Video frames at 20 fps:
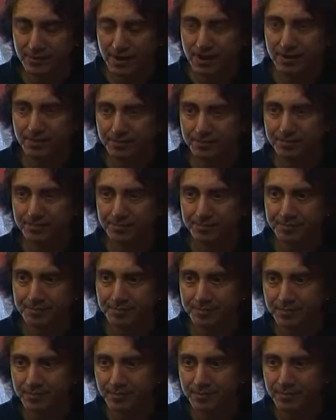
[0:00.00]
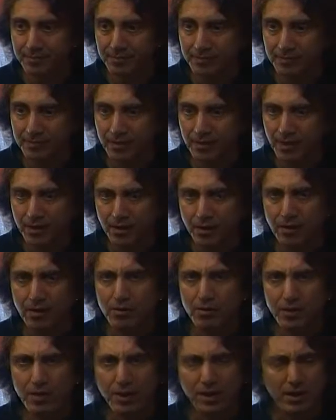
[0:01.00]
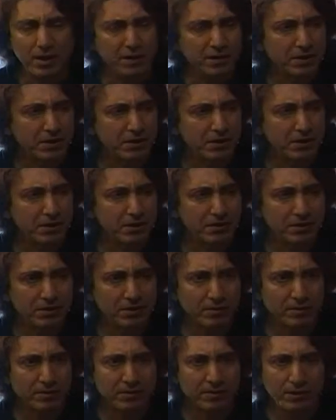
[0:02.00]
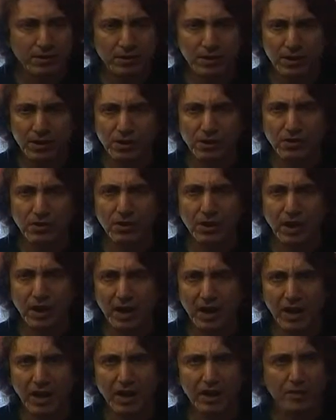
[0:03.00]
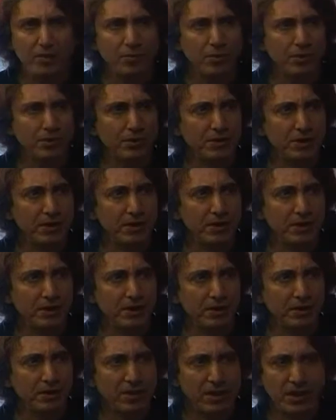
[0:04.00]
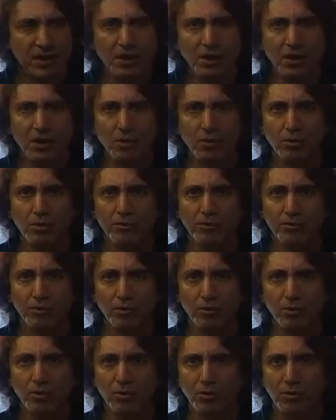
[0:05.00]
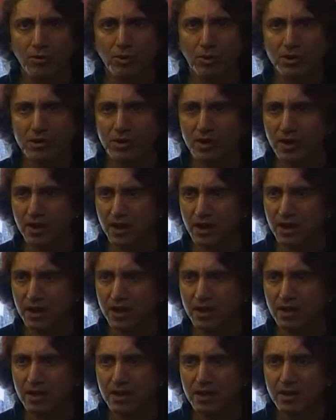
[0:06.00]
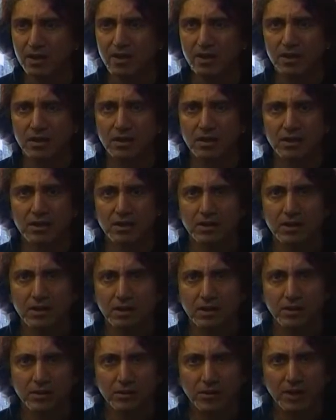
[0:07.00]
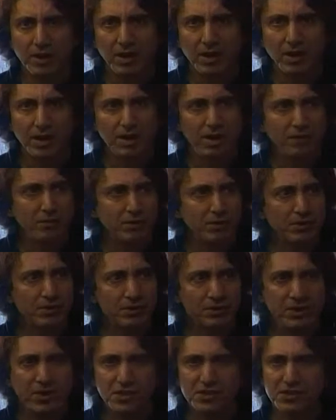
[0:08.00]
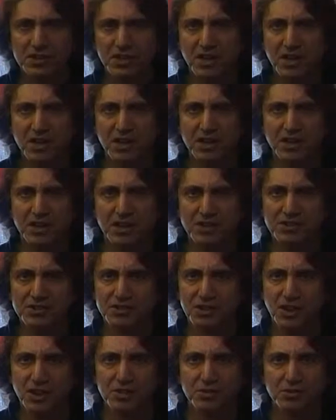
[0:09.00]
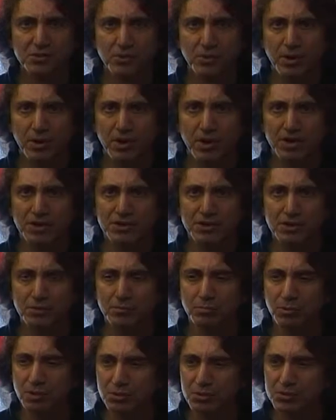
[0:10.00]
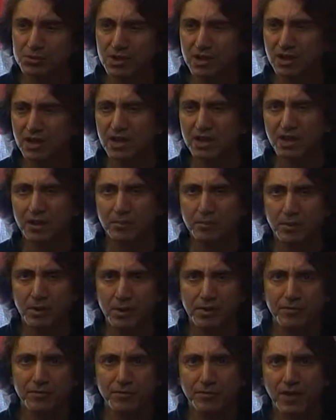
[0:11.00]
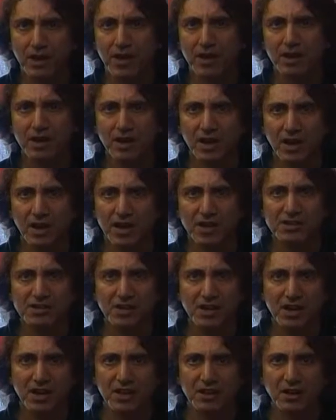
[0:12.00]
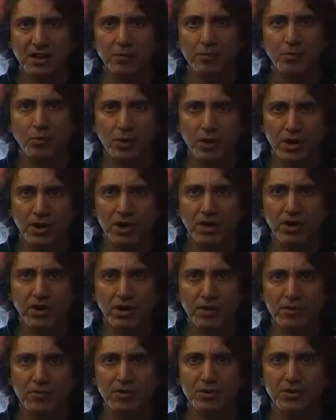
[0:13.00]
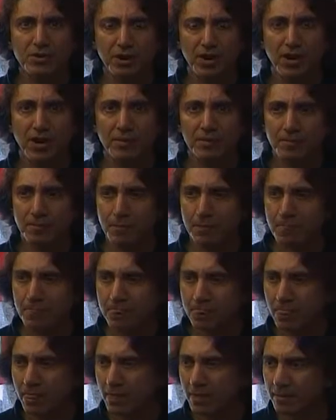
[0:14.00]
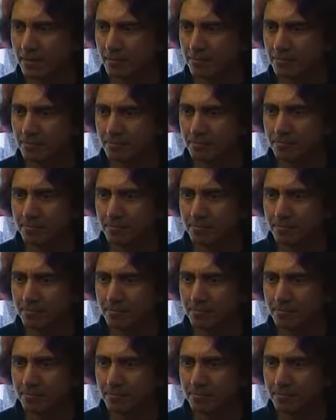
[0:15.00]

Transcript: Yeah. Okay? Oh, yeah. That's the, your stock market. The little guy with the Keogh or 401k, okay, with the nest egg that he socks away ends uh -huh. up uh-huh. losing, and the big fat cats end up winning every time. Uh -huh.